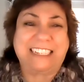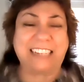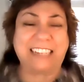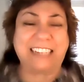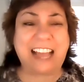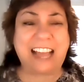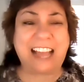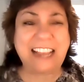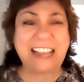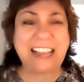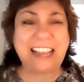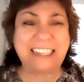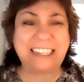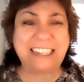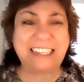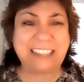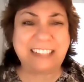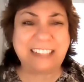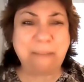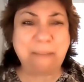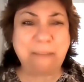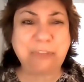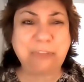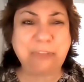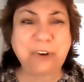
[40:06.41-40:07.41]
Guys,
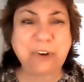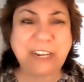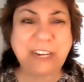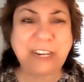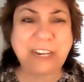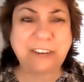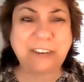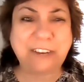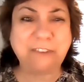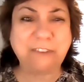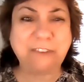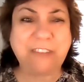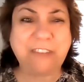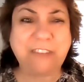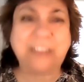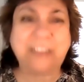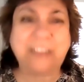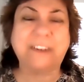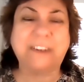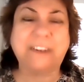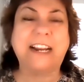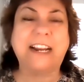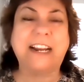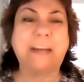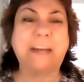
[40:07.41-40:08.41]
I'm 30 year
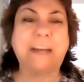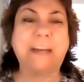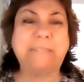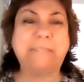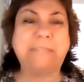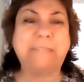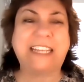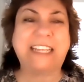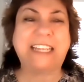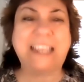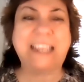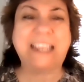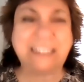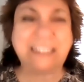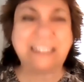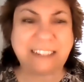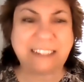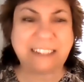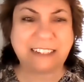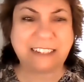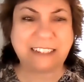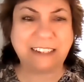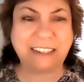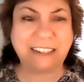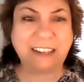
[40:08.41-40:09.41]
veteran and I'm tense